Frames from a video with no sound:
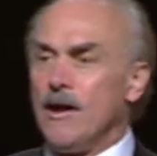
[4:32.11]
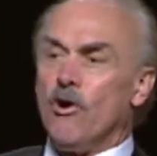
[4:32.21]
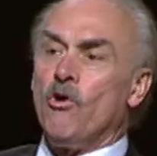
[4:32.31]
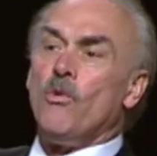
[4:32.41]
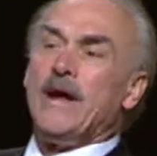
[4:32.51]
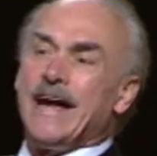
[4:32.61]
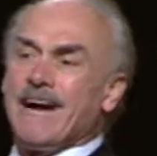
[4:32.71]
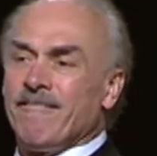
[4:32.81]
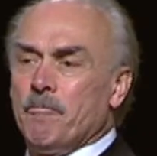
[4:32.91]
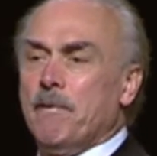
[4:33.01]
Who we
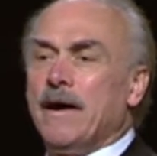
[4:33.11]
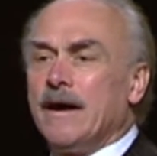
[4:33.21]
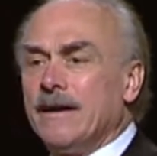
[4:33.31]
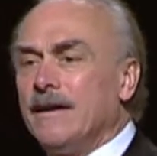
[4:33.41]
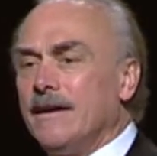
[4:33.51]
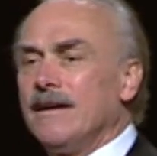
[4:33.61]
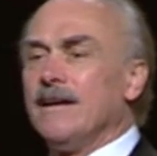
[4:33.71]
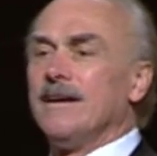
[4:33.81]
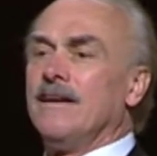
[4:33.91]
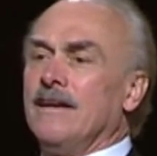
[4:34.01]
have been
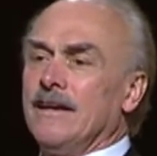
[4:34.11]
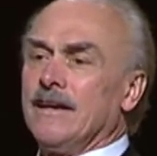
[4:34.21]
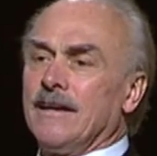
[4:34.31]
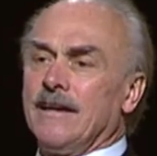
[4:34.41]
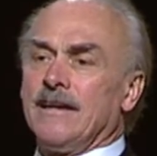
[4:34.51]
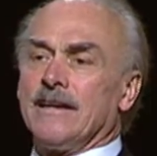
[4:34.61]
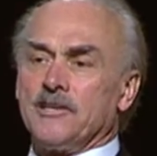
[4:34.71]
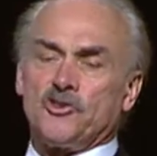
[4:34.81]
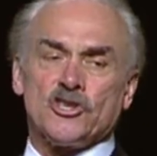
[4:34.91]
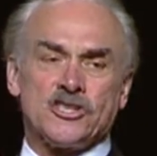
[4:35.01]
is
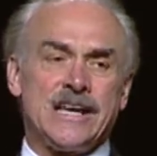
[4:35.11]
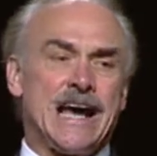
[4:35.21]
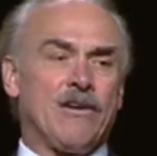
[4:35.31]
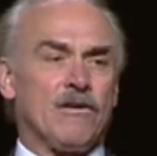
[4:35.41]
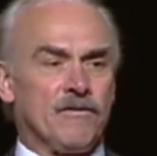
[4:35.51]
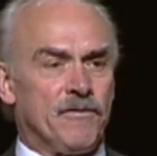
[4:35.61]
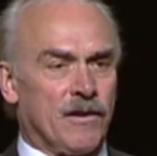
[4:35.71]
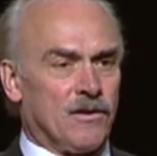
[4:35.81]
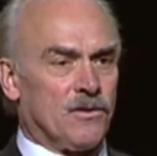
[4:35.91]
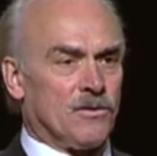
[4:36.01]
just now a
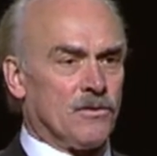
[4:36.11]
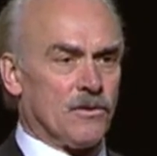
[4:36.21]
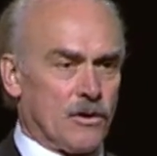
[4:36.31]
fellow